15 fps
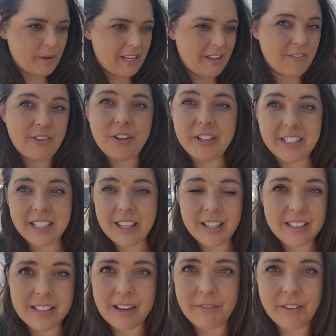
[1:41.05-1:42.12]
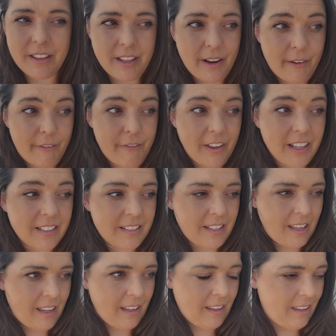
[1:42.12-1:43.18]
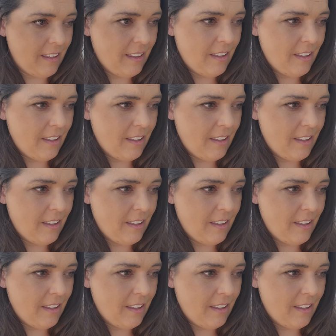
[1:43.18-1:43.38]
even looked at the stuff that they are fixing,